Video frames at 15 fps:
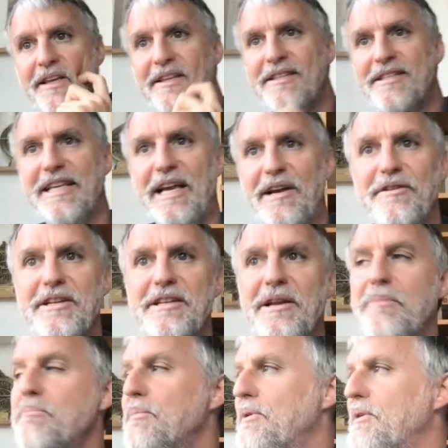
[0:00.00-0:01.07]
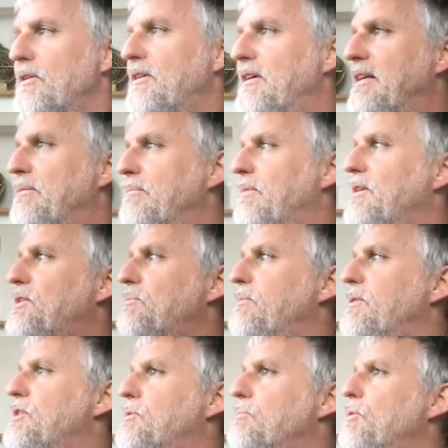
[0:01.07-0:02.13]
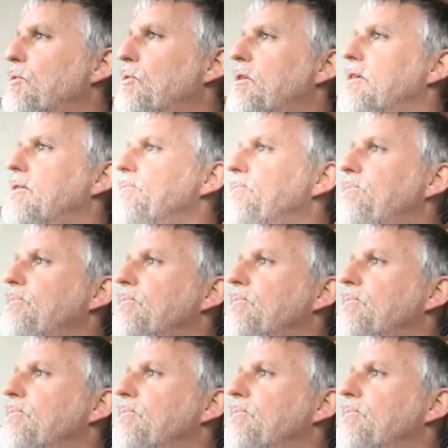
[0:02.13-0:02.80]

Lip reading: sacred number, and much, much more.